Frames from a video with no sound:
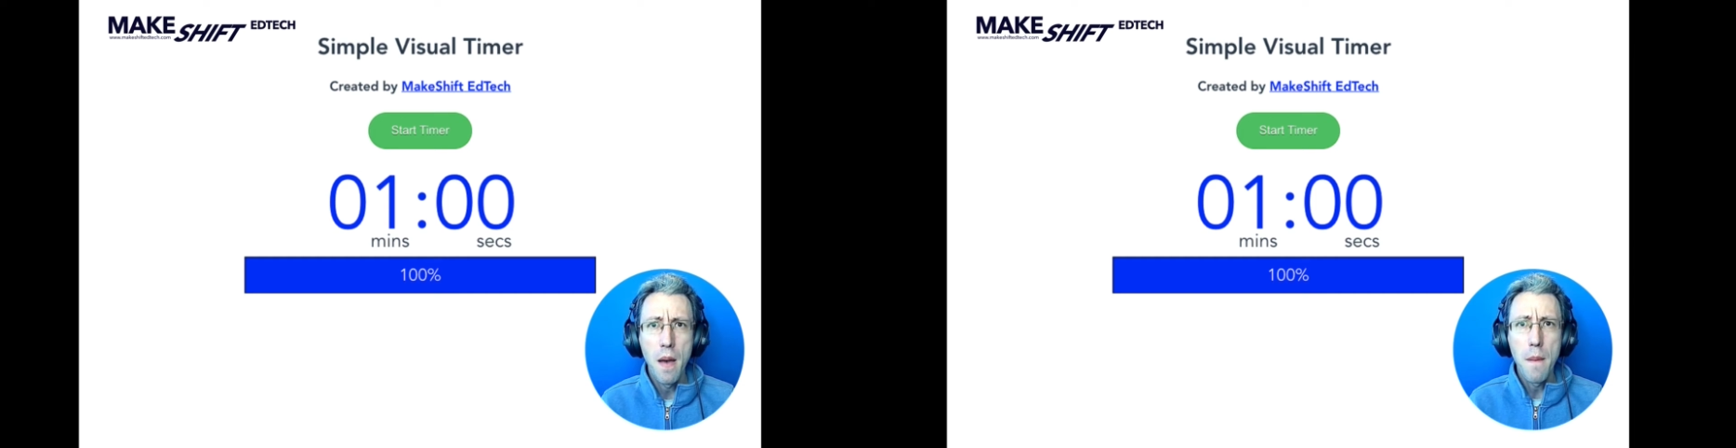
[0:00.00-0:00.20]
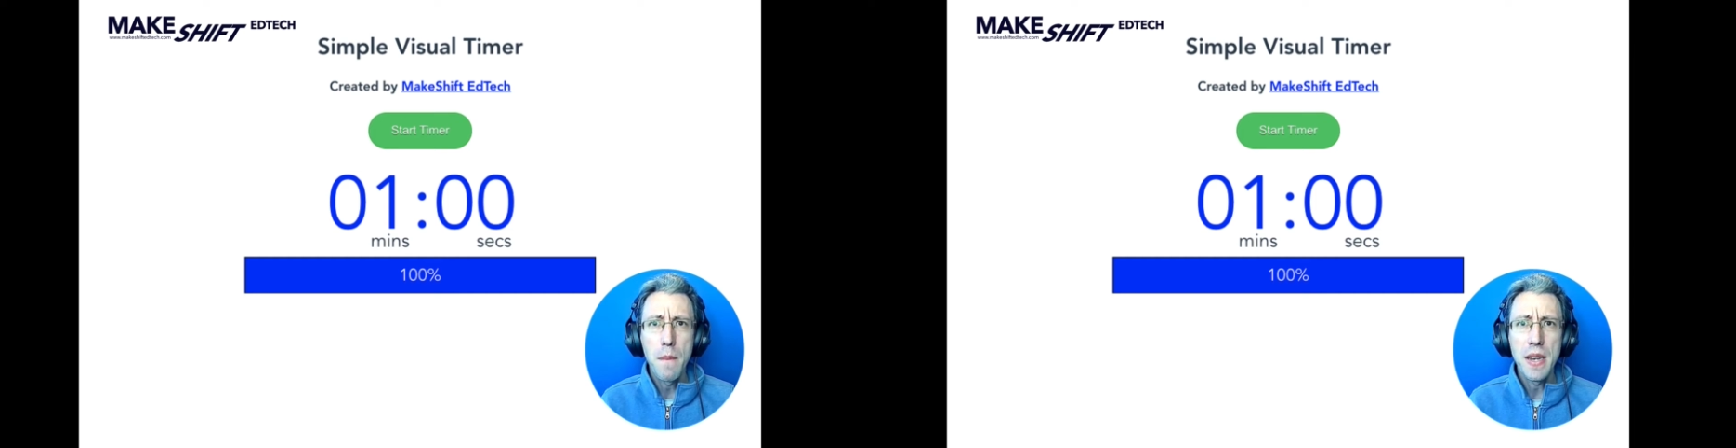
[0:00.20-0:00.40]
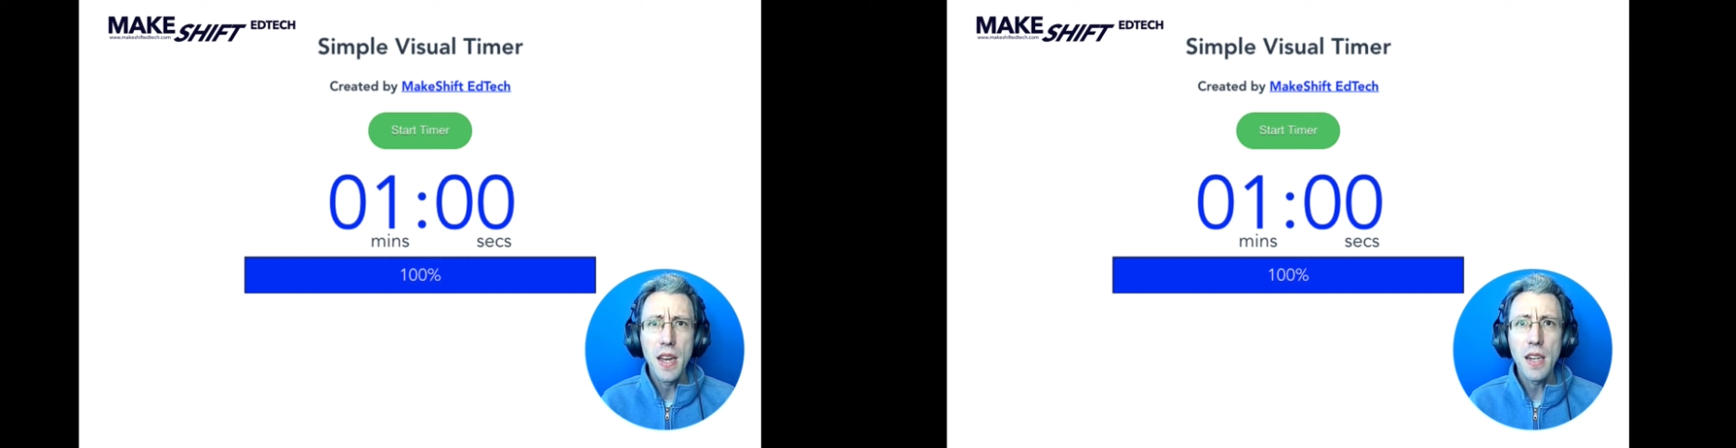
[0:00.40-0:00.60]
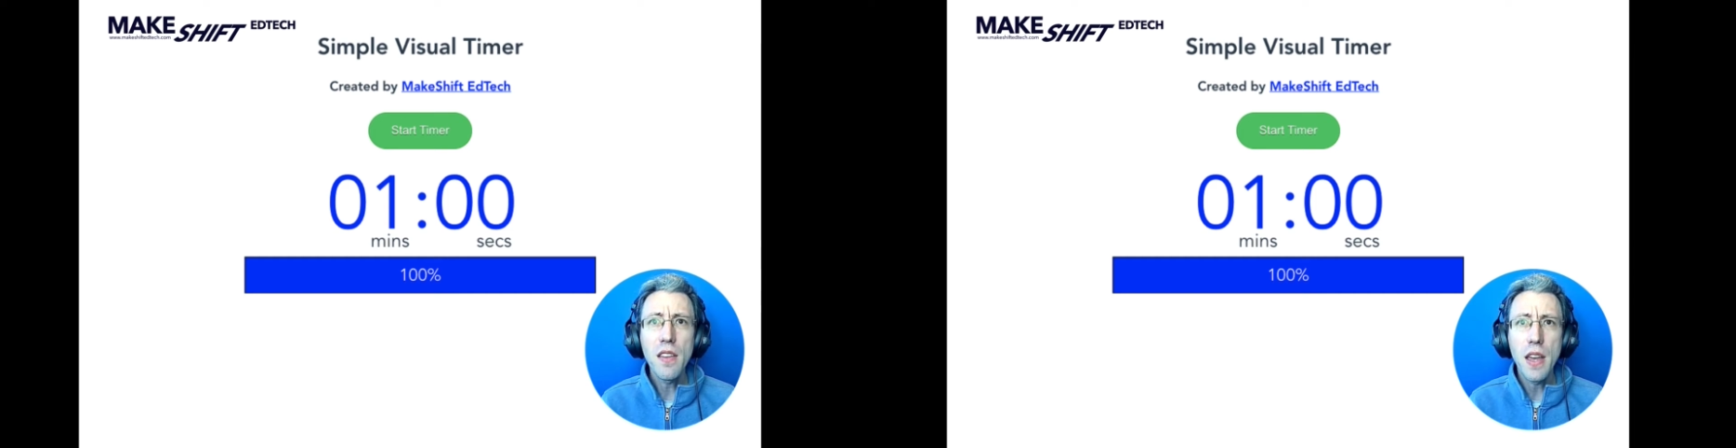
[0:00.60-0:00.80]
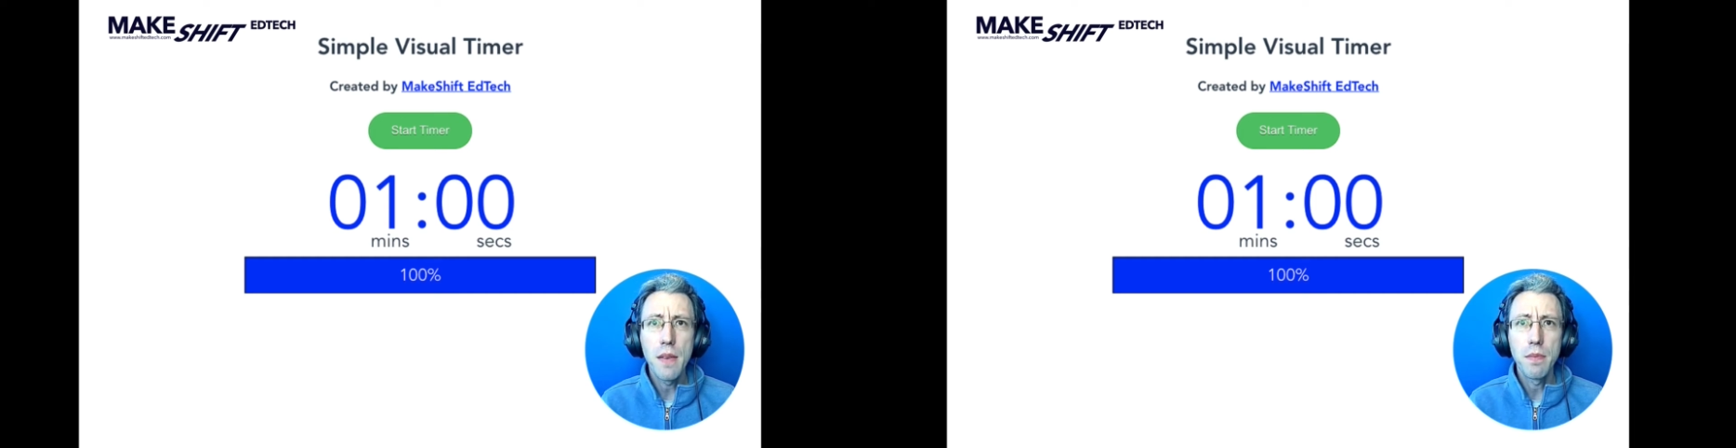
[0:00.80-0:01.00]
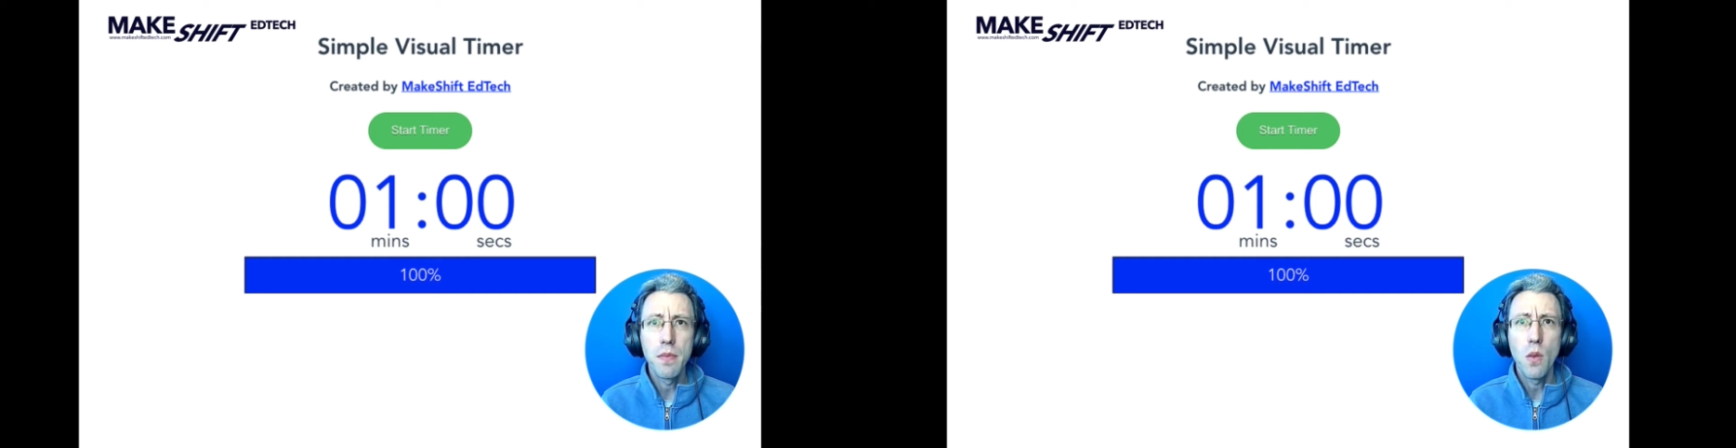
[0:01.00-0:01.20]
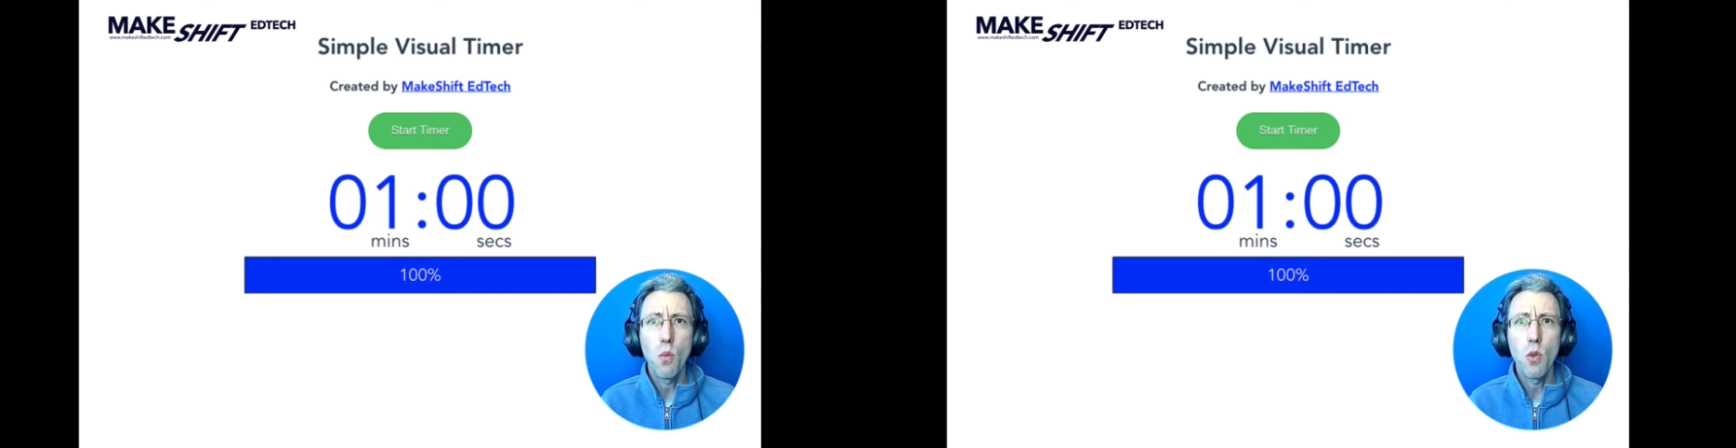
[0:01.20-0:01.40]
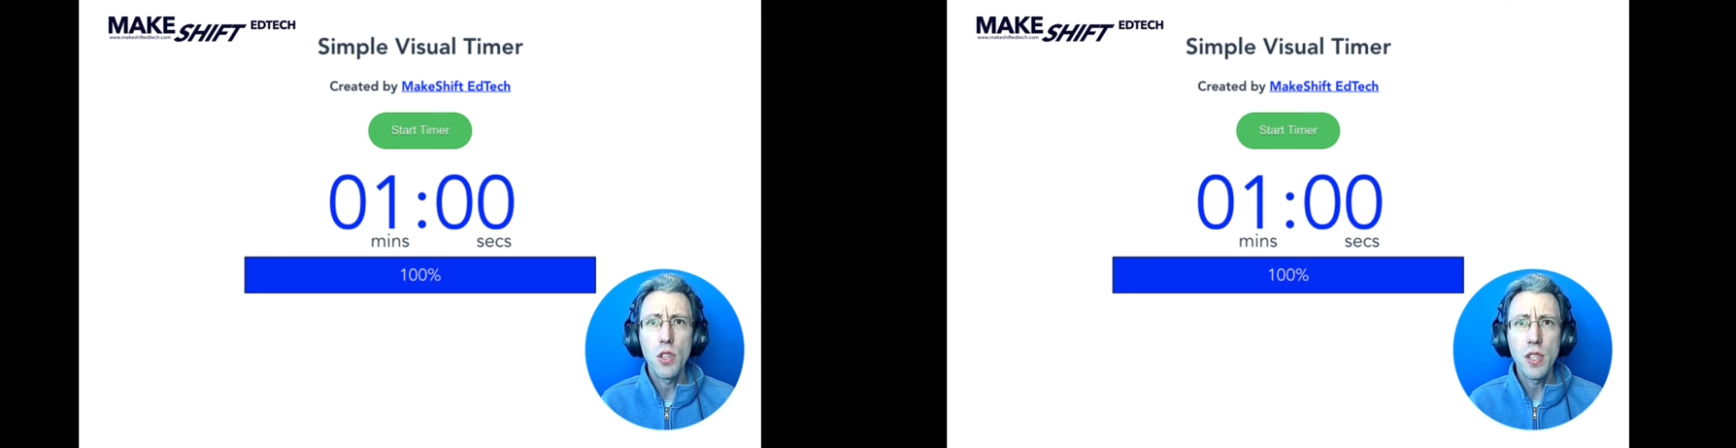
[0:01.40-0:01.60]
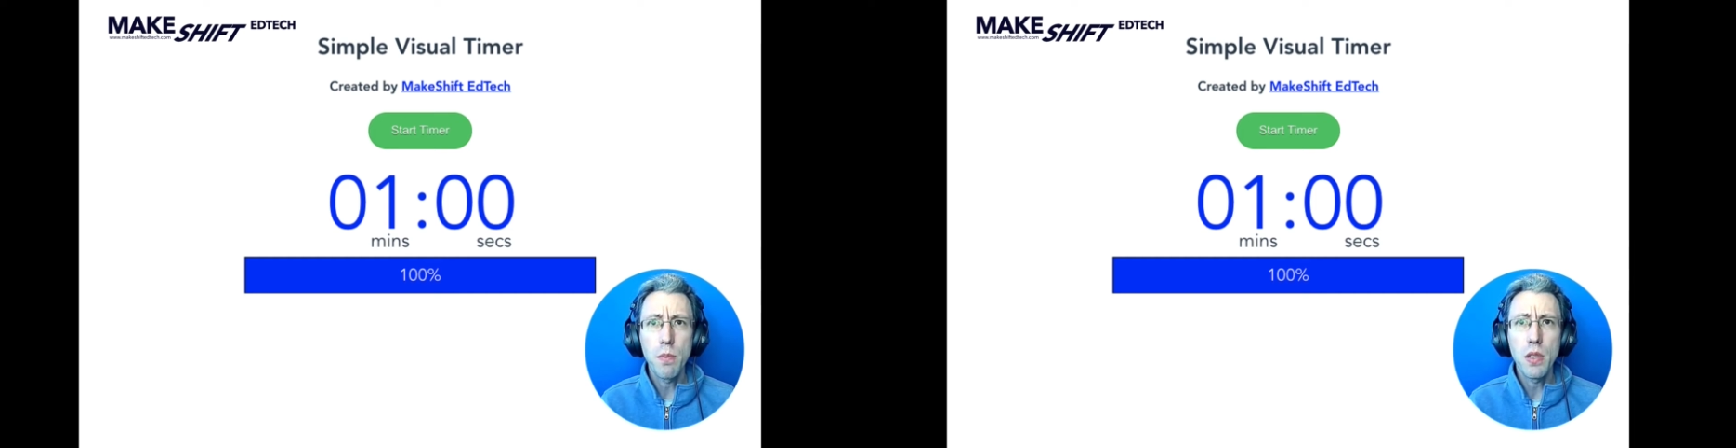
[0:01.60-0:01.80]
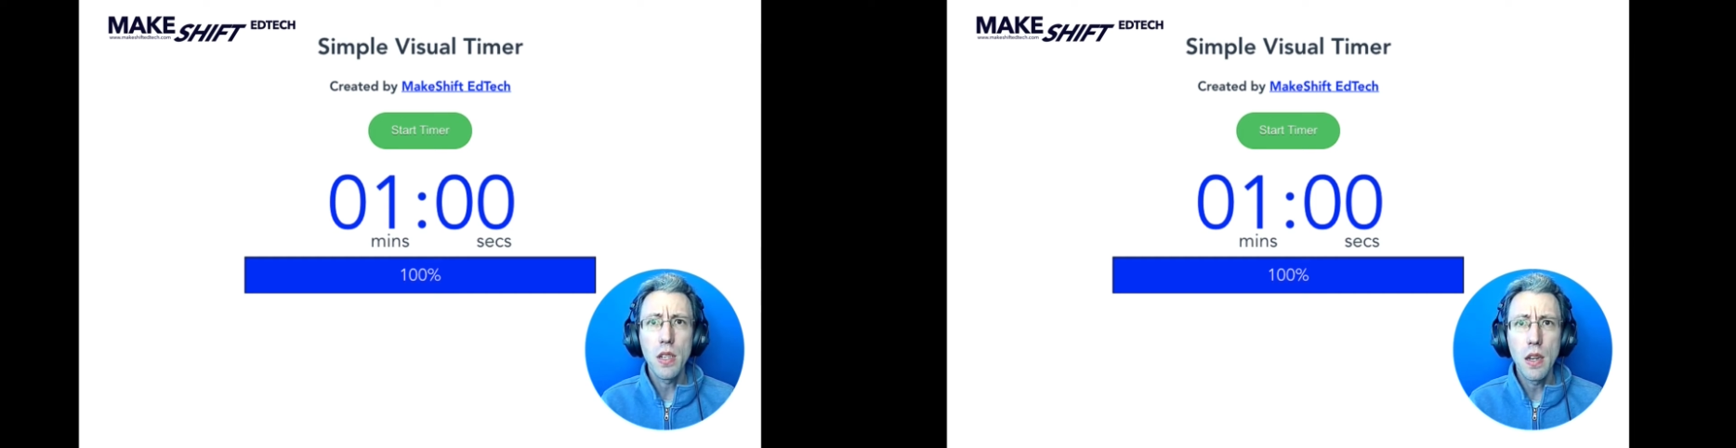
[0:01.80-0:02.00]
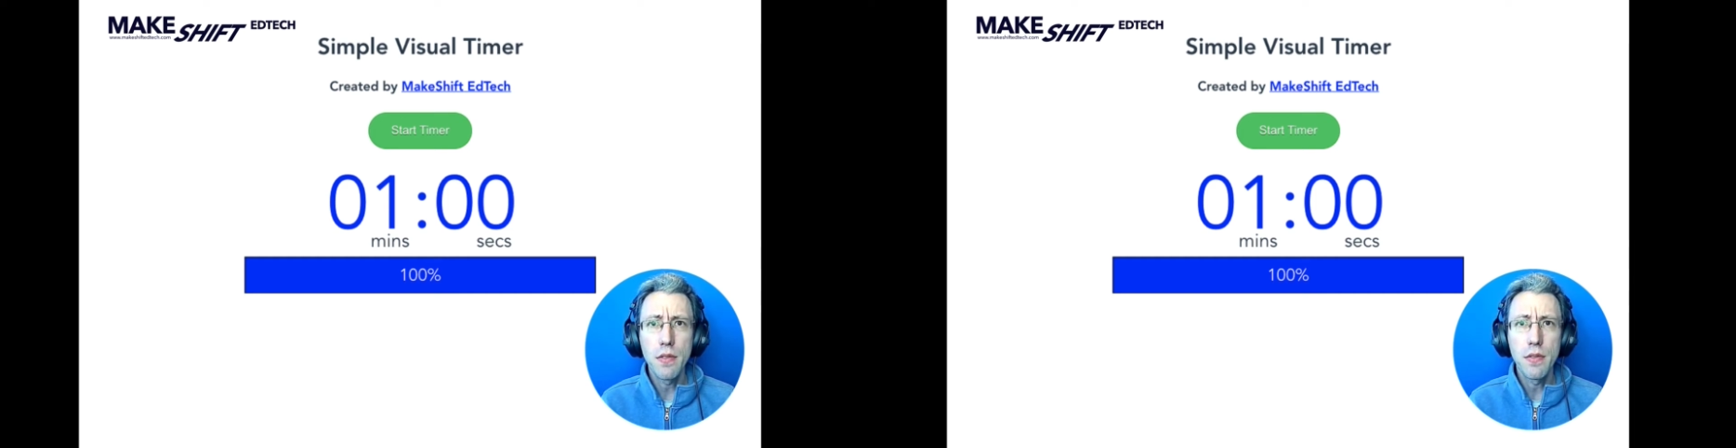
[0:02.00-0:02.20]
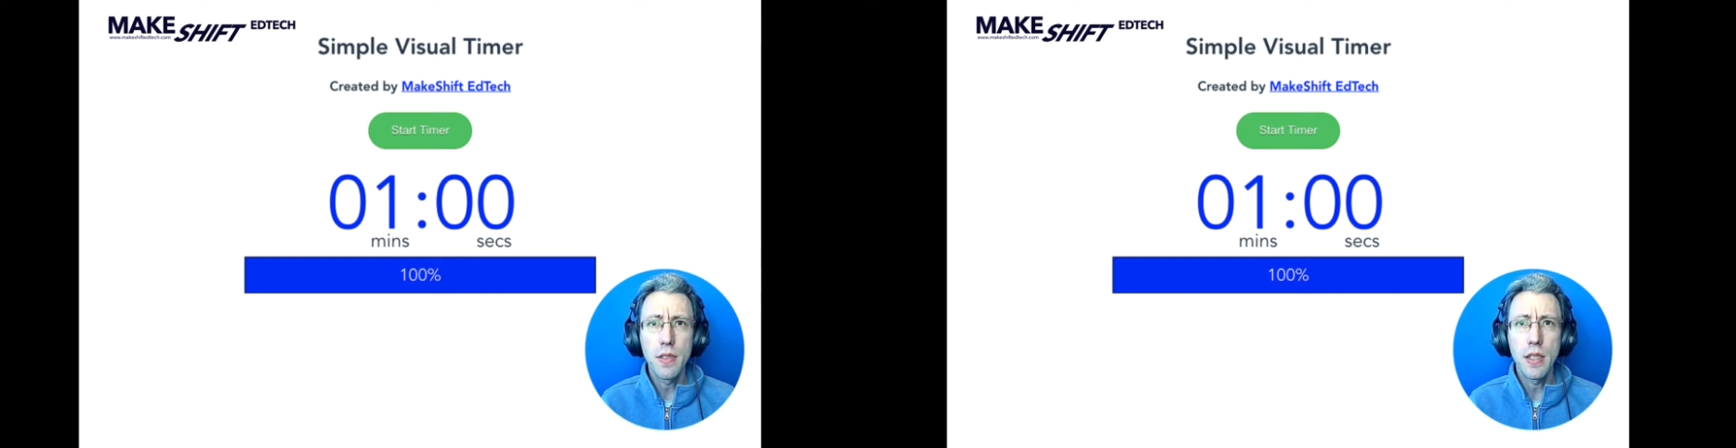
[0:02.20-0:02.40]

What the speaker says: but none of them were simple enough